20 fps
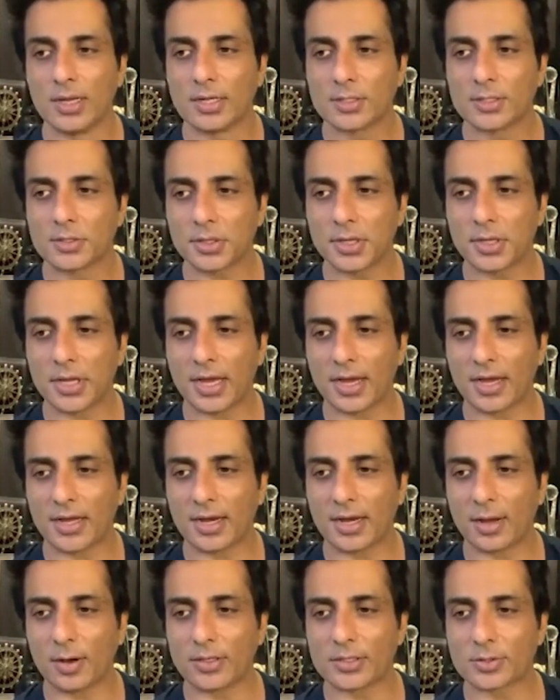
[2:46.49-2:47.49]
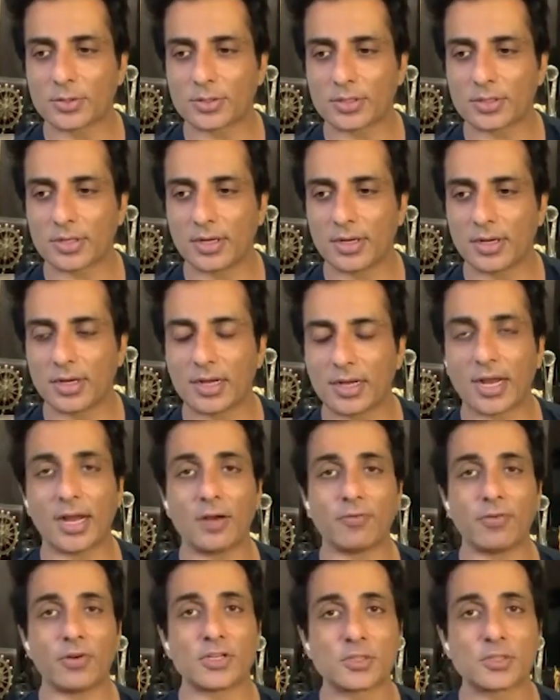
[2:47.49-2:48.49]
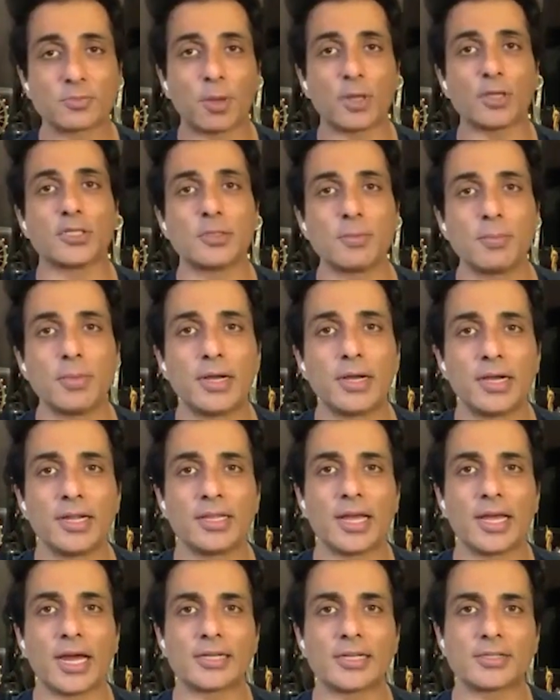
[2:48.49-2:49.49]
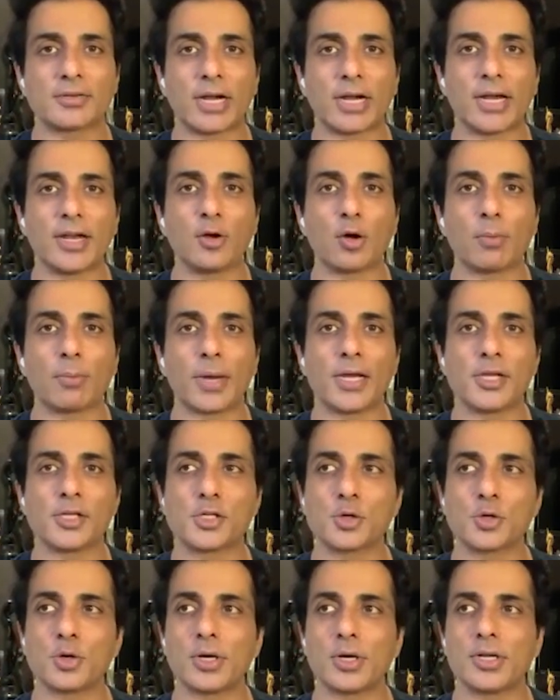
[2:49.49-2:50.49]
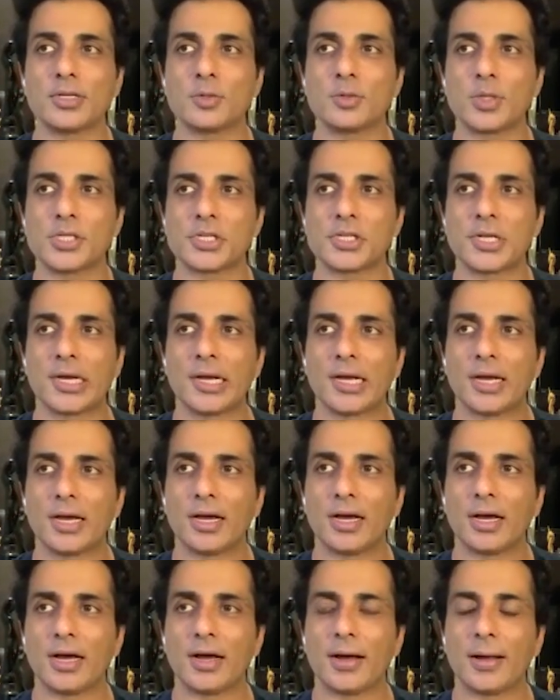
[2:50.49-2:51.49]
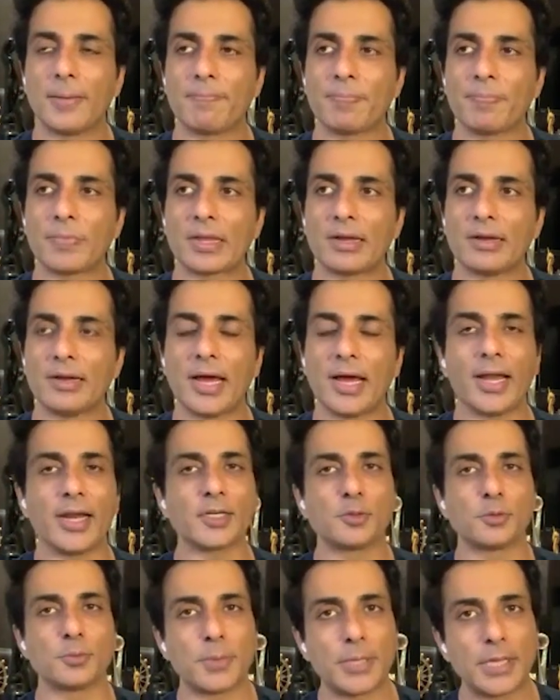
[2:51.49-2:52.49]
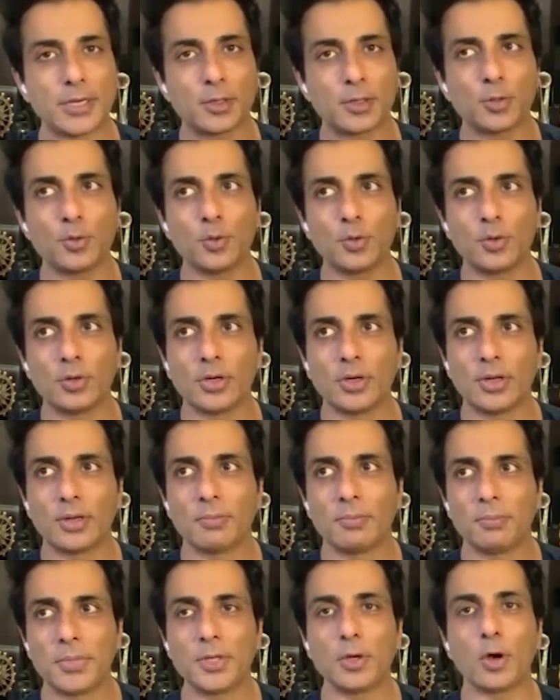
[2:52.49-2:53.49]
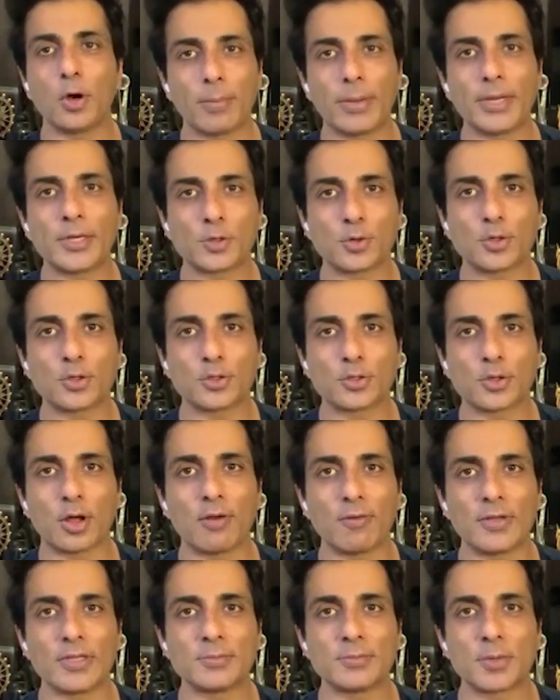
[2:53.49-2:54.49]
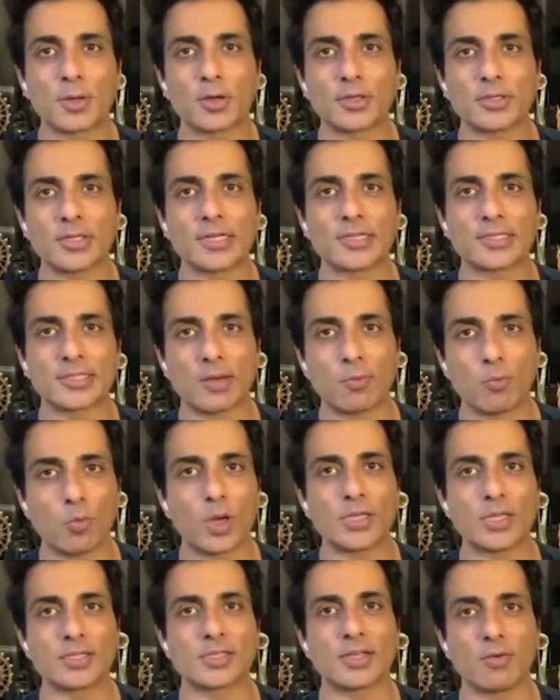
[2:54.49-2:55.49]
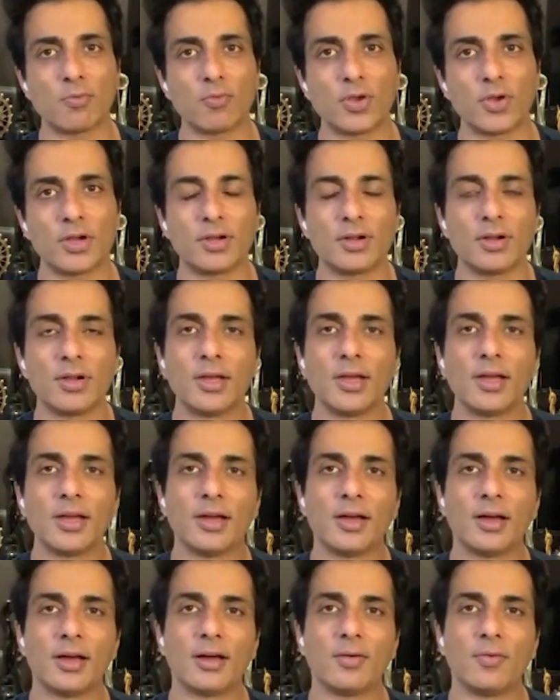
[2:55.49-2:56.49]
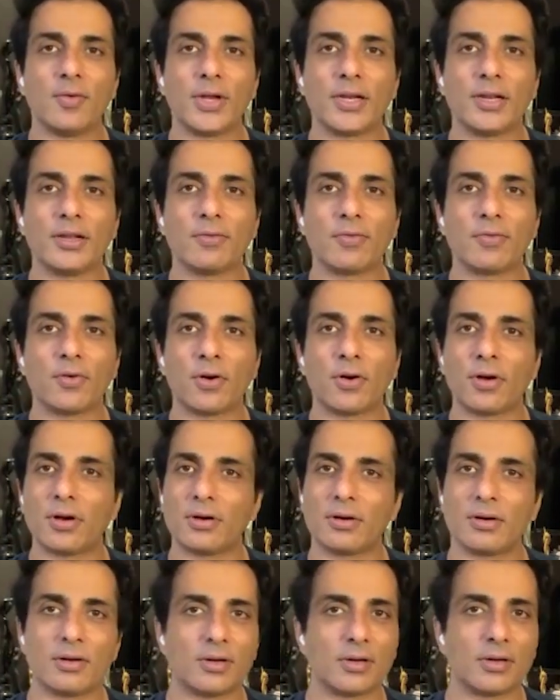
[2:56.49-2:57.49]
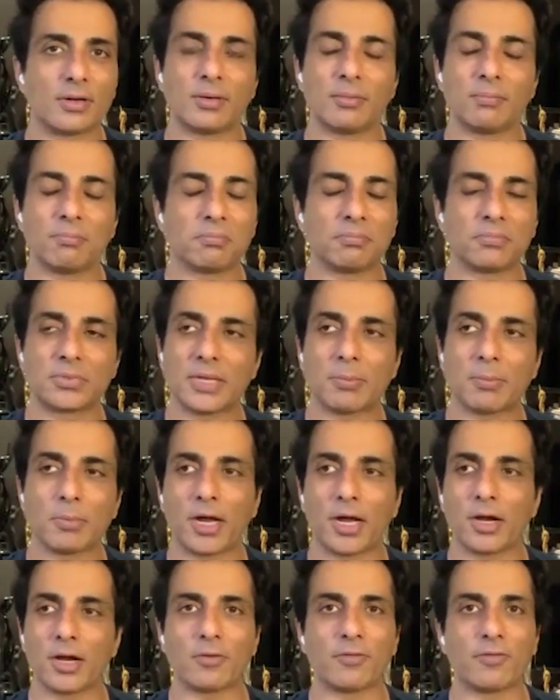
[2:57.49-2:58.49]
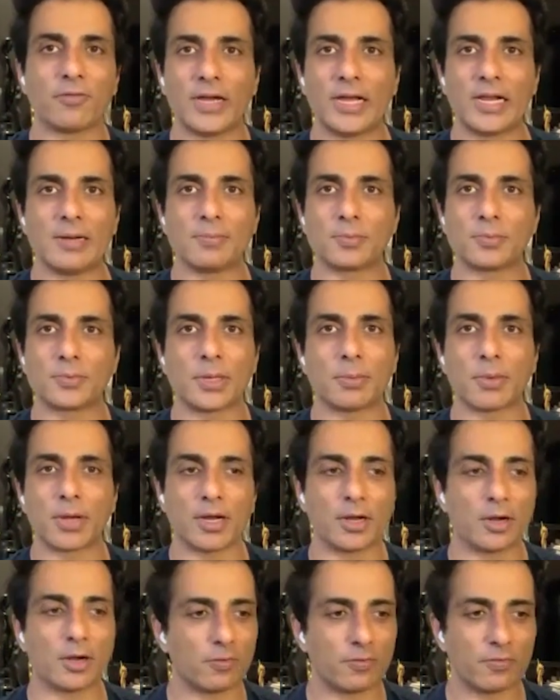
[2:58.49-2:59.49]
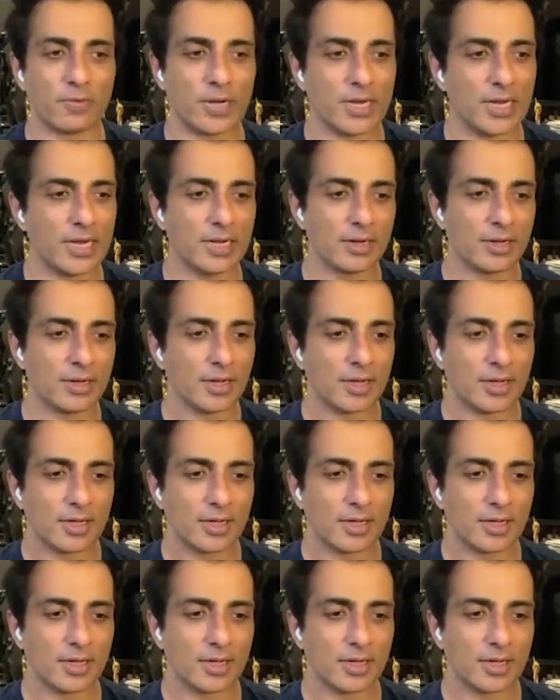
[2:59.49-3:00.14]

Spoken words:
So yeah, now it's a kind of a responsibility that's riding on my shoulders, which directs me to be on my toes always, because there's someone somewhere waiting for some kind of help, some kind of need.